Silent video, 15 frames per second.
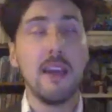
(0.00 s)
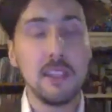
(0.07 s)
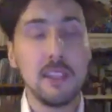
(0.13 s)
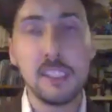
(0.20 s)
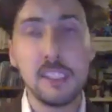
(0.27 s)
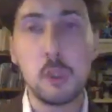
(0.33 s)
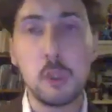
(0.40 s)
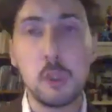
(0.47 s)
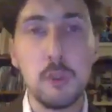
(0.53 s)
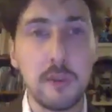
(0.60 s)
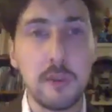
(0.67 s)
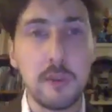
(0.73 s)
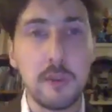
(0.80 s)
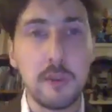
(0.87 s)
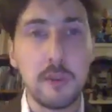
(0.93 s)
two
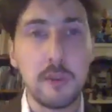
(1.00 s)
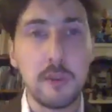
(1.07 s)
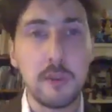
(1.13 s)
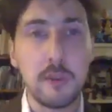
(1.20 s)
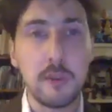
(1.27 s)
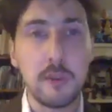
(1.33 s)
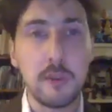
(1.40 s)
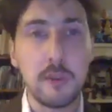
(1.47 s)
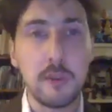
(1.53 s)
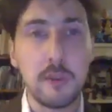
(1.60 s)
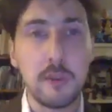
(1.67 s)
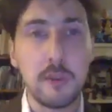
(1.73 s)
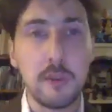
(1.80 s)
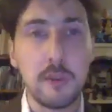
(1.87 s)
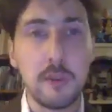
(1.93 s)
narratives, like
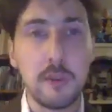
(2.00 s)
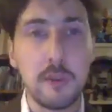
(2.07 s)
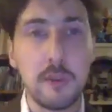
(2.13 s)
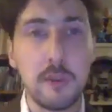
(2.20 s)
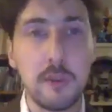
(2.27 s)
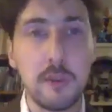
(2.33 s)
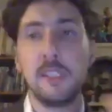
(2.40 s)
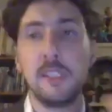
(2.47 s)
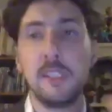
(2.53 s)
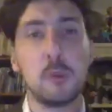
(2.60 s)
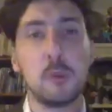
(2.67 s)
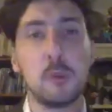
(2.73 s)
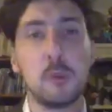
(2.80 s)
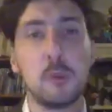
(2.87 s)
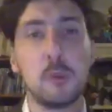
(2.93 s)
moving between these two
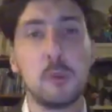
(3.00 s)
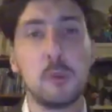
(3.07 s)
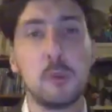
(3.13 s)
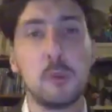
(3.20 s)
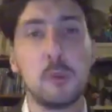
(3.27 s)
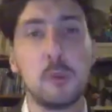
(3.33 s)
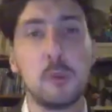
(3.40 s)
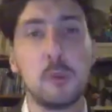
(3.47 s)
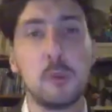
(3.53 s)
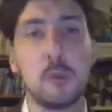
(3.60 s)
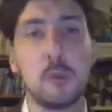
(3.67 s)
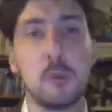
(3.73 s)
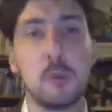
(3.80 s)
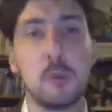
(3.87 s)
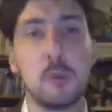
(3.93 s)
narratives of, of the
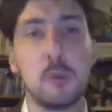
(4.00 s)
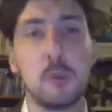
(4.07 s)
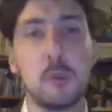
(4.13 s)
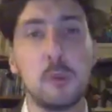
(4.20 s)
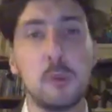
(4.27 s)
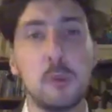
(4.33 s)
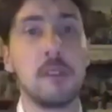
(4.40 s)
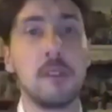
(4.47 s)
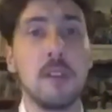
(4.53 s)
materials